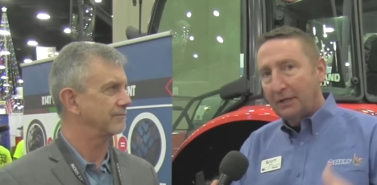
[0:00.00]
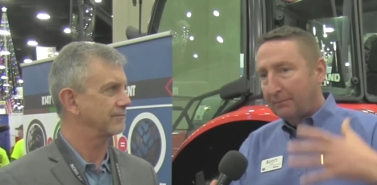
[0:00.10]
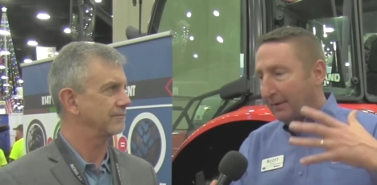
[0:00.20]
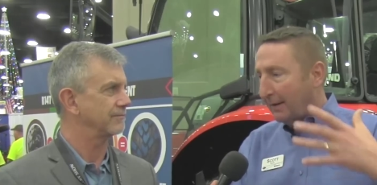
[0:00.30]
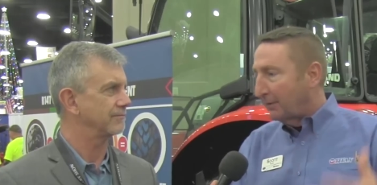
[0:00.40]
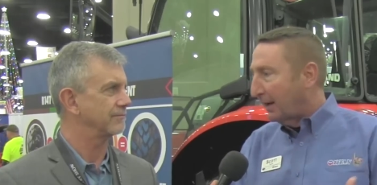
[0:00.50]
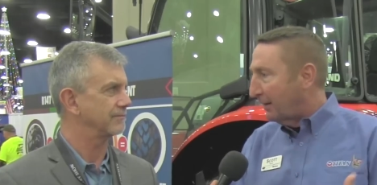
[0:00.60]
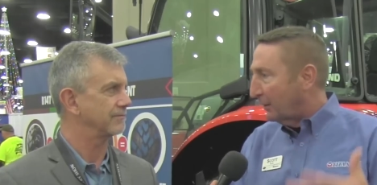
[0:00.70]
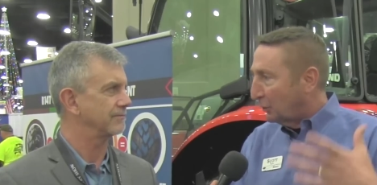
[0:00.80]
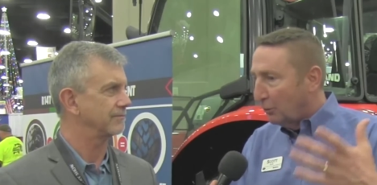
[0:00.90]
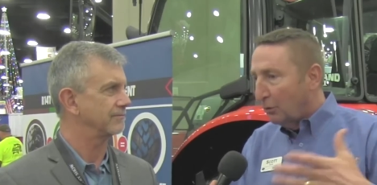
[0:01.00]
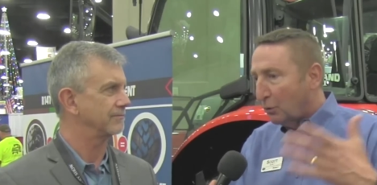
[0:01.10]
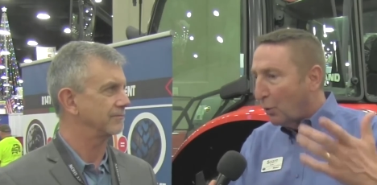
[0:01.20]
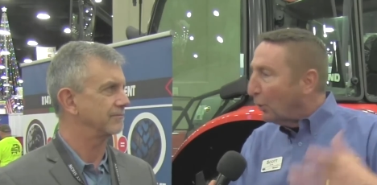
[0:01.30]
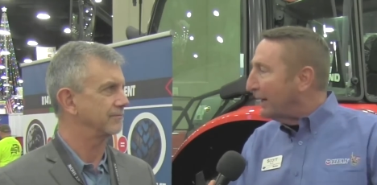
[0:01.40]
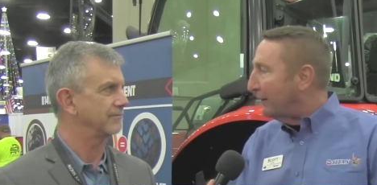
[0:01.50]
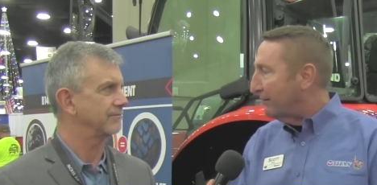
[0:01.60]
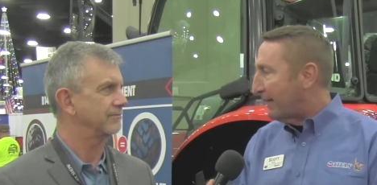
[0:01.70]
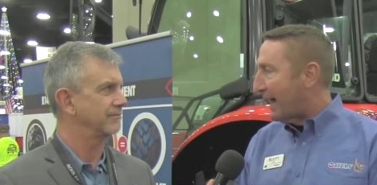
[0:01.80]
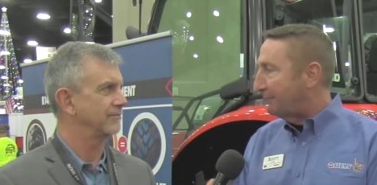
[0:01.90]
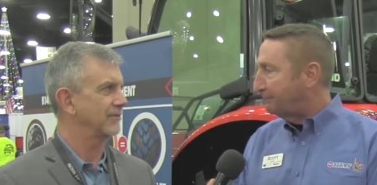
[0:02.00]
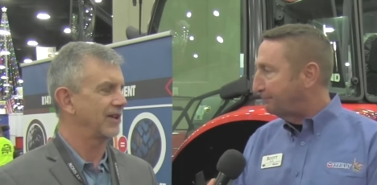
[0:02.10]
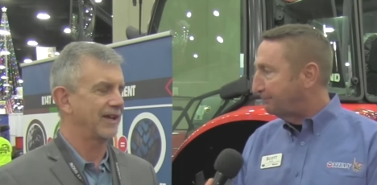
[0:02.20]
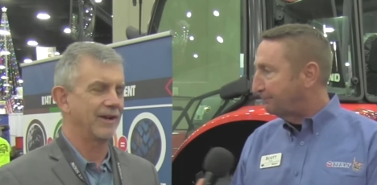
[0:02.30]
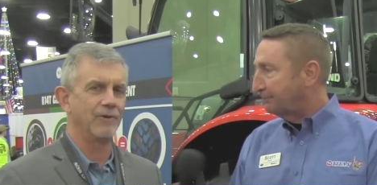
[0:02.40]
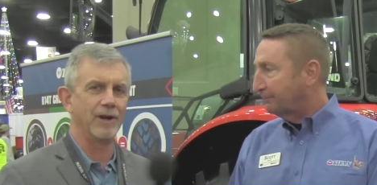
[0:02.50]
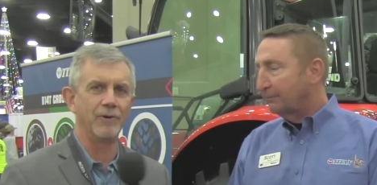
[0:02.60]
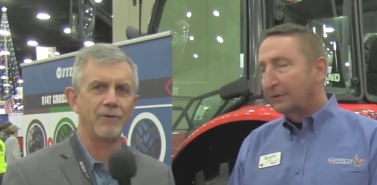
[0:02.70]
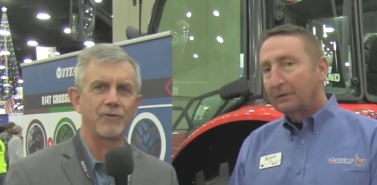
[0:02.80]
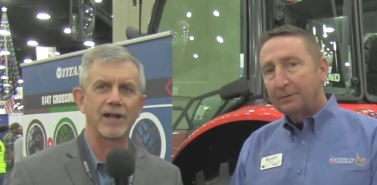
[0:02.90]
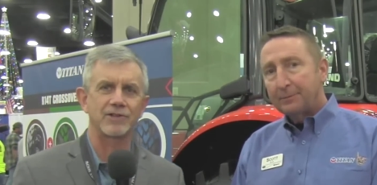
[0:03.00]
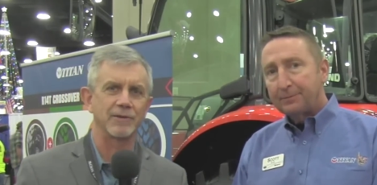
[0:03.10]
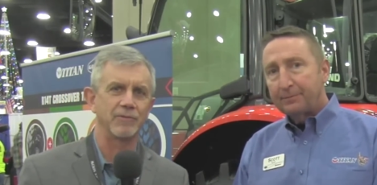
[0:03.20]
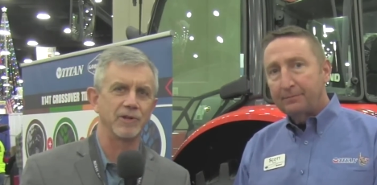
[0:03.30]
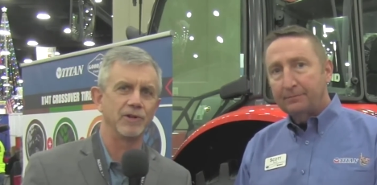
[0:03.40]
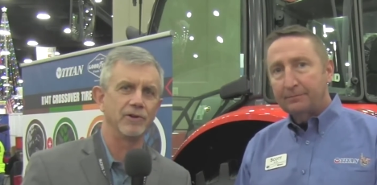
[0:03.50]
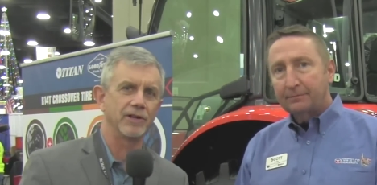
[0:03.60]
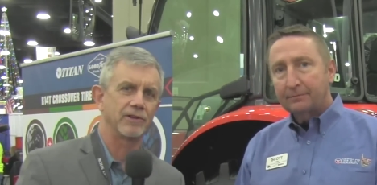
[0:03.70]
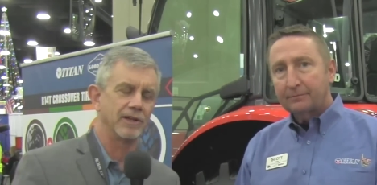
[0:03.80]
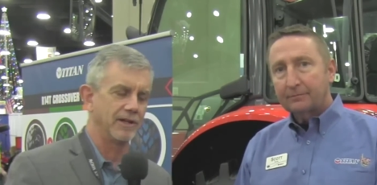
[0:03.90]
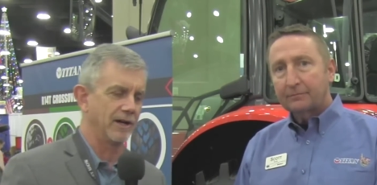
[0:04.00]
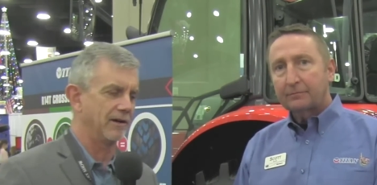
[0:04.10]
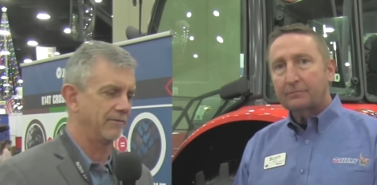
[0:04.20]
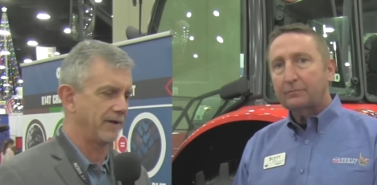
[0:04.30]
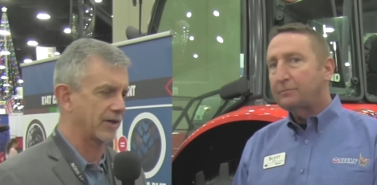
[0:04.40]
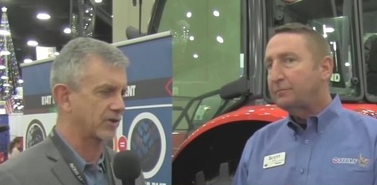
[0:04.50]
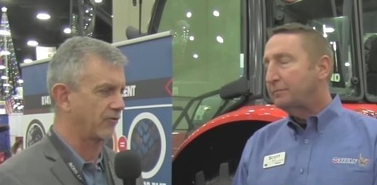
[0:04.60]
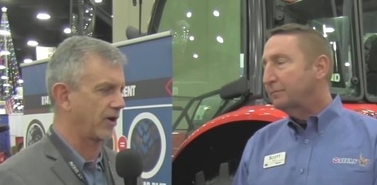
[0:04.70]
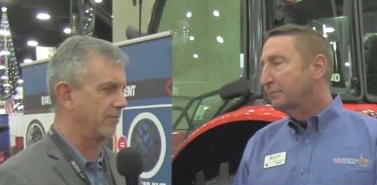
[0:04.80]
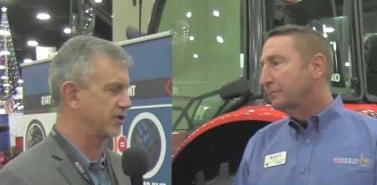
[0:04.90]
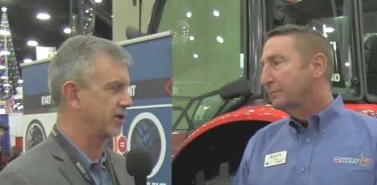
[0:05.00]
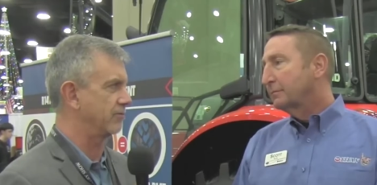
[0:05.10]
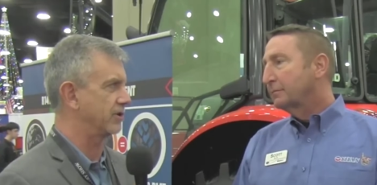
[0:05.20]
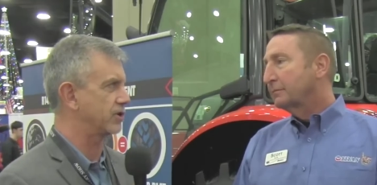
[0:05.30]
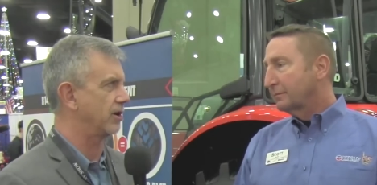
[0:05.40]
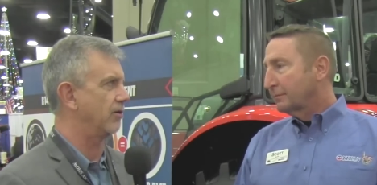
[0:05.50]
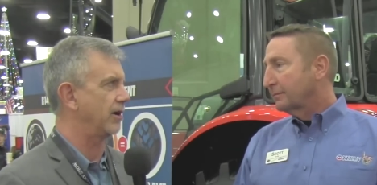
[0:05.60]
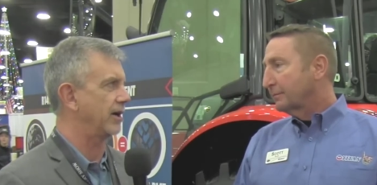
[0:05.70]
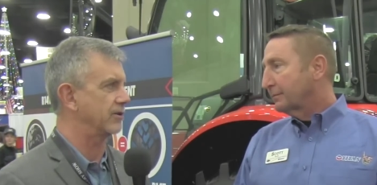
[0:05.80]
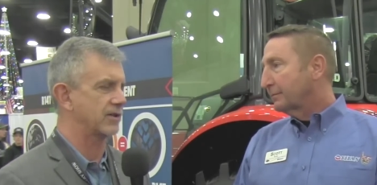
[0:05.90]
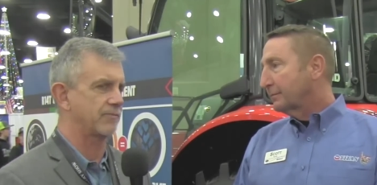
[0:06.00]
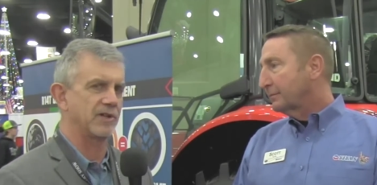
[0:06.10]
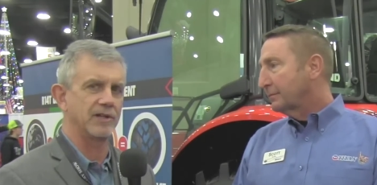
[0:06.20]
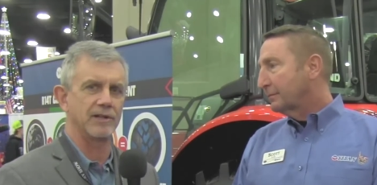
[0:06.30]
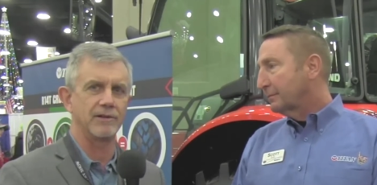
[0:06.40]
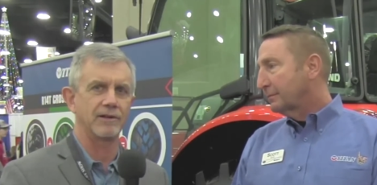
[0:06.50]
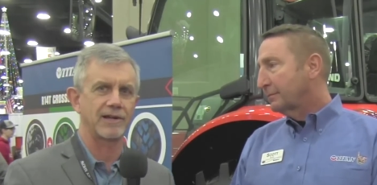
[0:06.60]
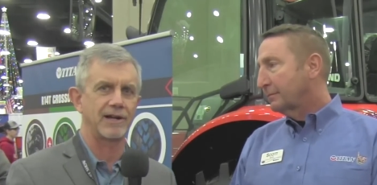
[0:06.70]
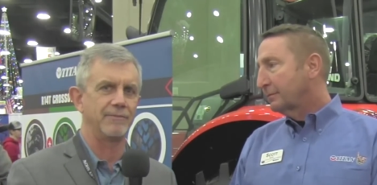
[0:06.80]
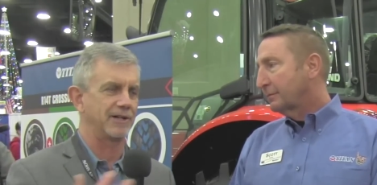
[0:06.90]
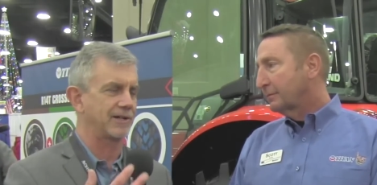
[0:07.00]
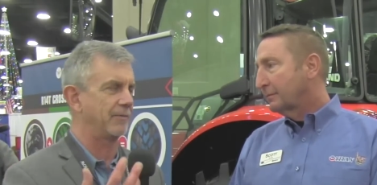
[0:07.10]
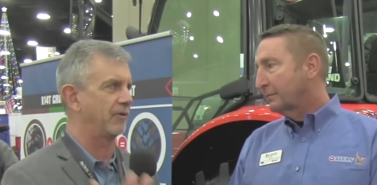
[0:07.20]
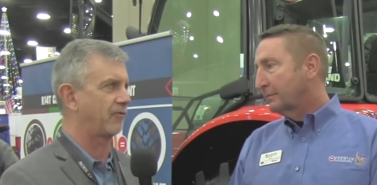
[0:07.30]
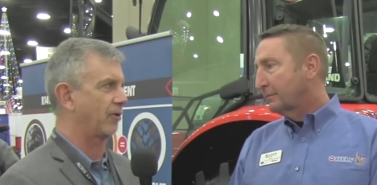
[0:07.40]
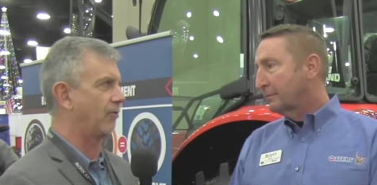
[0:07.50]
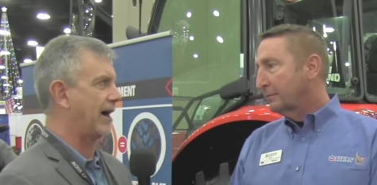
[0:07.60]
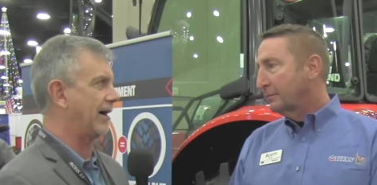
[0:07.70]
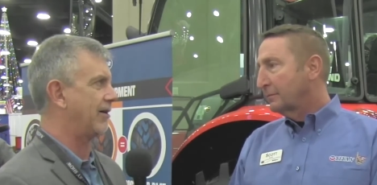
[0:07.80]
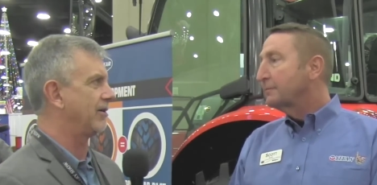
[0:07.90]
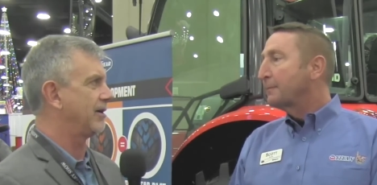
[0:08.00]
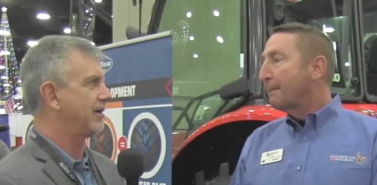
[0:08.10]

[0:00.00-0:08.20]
Speaker 1: and I'm kind of the global coordinator of that.
Speaker 2: And we've got something new at the National Farm Machinery Show, and something that kind of been coming for a while,